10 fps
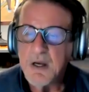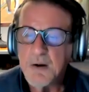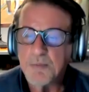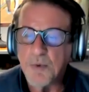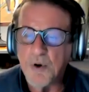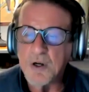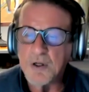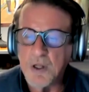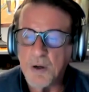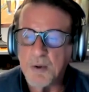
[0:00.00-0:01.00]
More
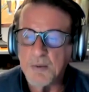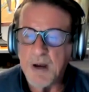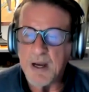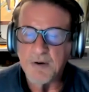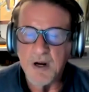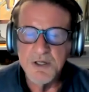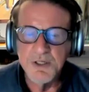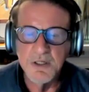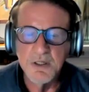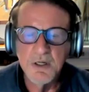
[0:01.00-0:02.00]
global
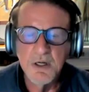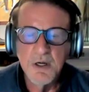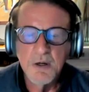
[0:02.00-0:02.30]
migration,